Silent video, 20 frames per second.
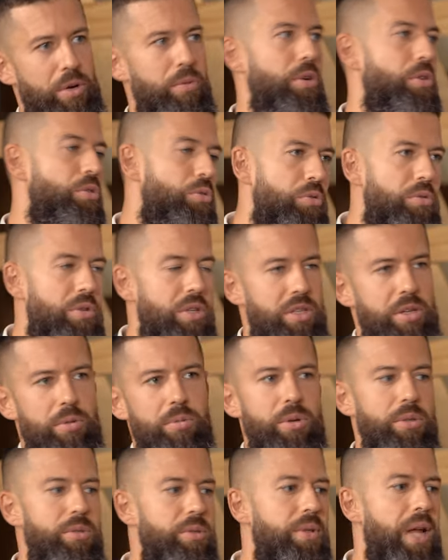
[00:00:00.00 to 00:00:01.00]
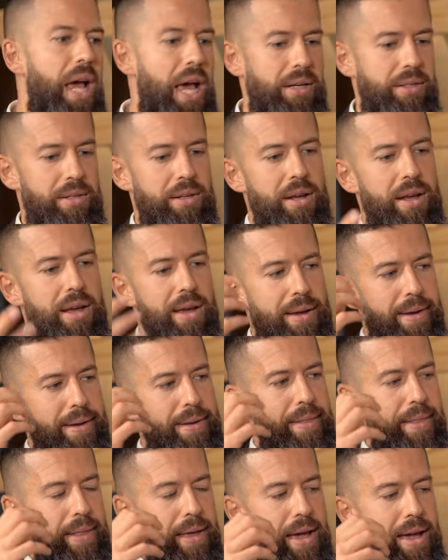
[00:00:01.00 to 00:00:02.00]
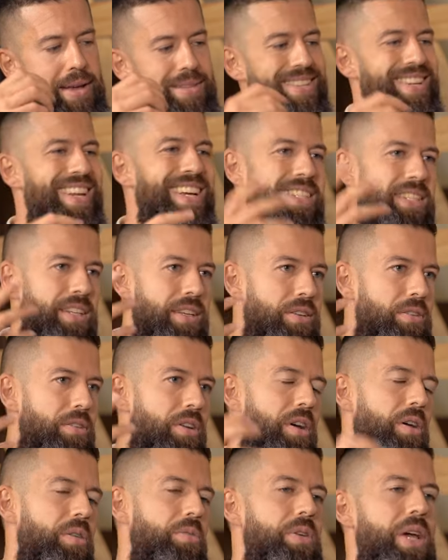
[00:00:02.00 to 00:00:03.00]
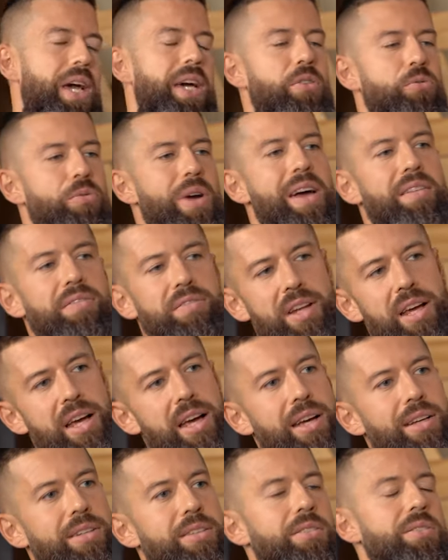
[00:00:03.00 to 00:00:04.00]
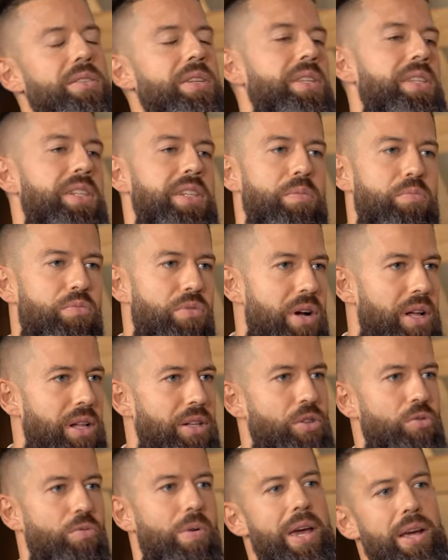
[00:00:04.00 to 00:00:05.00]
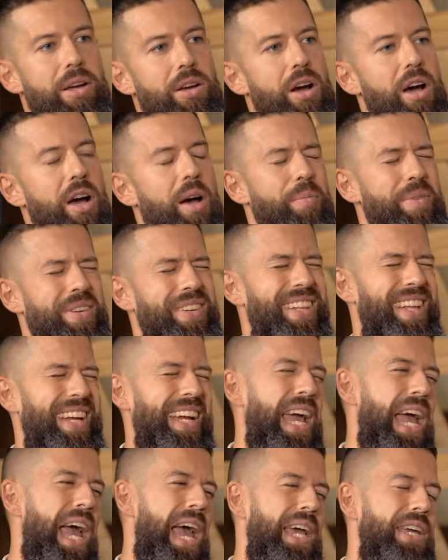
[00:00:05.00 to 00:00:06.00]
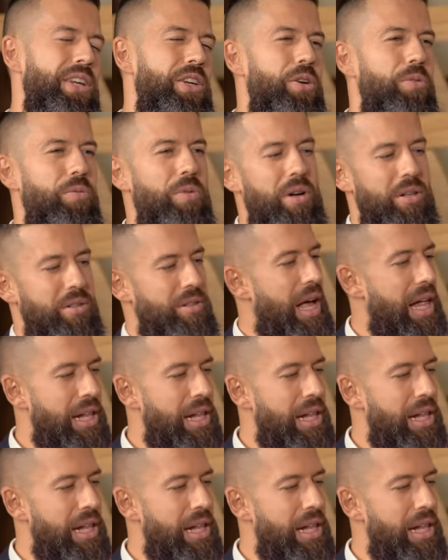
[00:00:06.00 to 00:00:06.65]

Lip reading: I want to do this. I want to do that. And the next thing you know, you had a rough night. You didn't sleep well. You wake up and you're like, you know what?